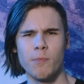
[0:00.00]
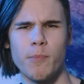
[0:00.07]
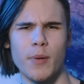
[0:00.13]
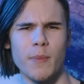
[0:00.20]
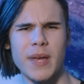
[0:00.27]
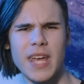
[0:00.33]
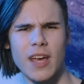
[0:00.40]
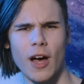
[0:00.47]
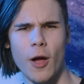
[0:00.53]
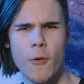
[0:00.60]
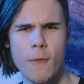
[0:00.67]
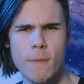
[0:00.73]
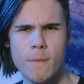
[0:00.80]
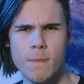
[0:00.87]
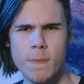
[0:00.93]

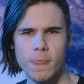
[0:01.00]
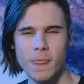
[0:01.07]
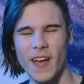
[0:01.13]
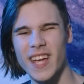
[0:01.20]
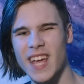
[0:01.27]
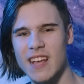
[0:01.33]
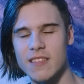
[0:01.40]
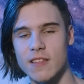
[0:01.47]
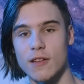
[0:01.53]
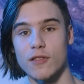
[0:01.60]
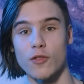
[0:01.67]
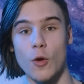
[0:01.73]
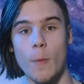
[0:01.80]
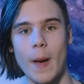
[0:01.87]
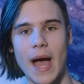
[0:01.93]
BMECO? I guess
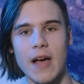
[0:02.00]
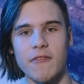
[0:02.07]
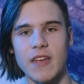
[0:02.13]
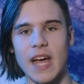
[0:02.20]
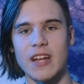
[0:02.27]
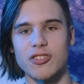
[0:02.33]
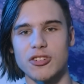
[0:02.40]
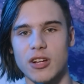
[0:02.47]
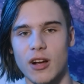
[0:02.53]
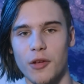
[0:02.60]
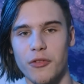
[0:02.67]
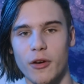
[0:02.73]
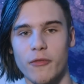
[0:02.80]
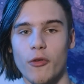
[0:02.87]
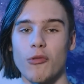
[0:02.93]
super heavy engine
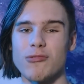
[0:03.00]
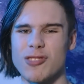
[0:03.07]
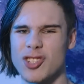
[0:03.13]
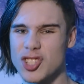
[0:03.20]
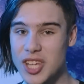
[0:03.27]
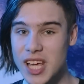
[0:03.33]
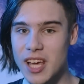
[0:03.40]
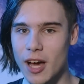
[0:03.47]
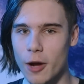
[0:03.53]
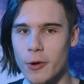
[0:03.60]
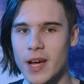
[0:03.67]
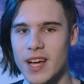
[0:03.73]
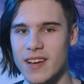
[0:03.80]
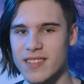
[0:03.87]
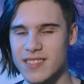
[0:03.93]
cutoff or SHECO
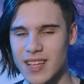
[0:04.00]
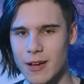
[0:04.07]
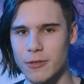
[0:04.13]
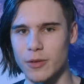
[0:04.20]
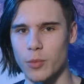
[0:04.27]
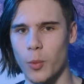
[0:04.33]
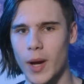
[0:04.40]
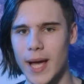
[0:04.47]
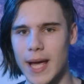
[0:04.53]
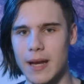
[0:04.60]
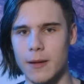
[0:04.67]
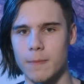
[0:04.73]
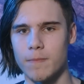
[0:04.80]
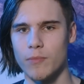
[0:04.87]
sounded weird.